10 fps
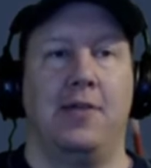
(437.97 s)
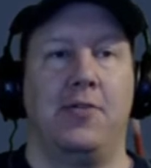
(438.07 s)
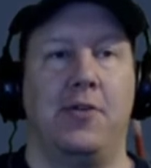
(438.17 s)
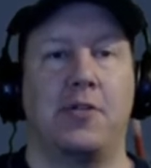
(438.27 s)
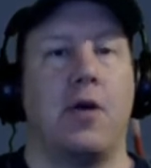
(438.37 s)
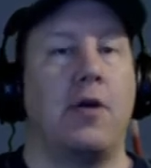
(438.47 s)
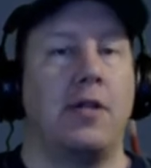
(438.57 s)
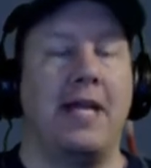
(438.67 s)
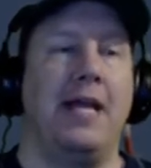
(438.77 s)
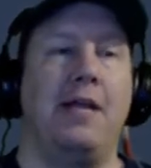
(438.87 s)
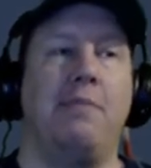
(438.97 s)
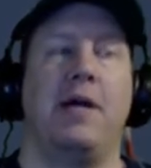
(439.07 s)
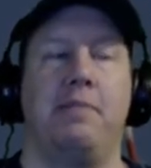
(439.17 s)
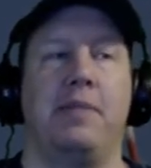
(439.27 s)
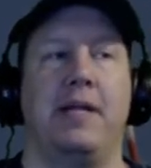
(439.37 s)
there's hardly
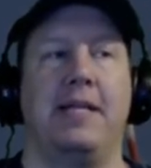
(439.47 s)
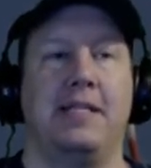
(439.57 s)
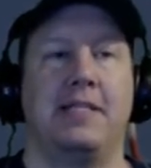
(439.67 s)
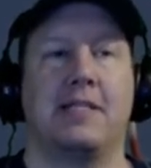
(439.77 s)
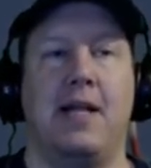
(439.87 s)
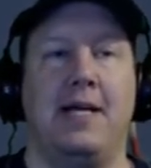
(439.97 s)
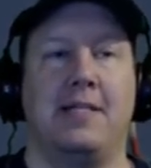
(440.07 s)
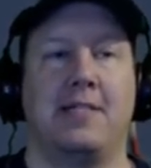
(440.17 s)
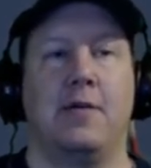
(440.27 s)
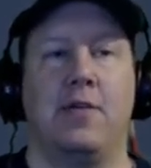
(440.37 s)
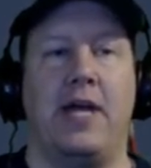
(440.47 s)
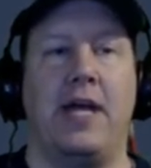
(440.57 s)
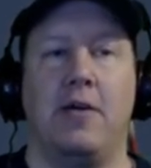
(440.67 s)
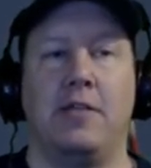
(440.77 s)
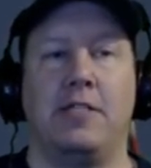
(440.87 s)
anybody playing this class, so
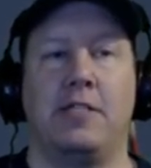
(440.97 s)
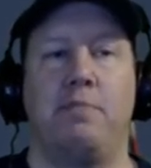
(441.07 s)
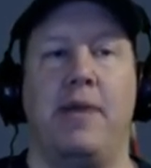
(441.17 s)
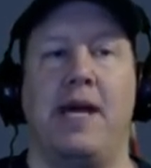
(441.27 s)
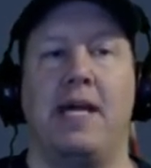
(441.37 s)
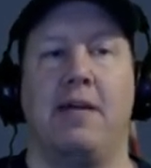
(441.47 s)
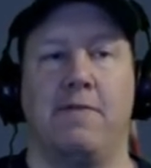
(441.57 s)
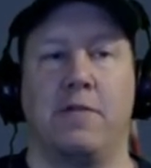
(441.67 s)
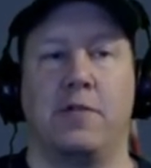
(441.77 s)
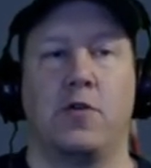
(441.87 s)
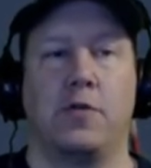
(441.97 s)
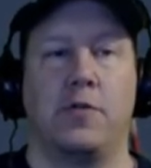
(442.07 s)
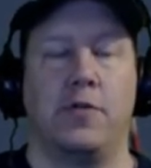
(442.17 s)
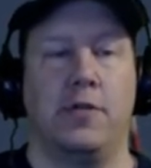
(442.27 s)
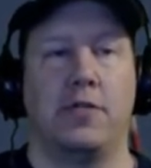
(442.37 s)
they are just begging for
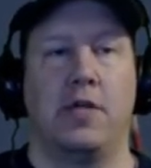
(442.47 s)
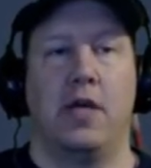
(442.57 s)
sorcerers.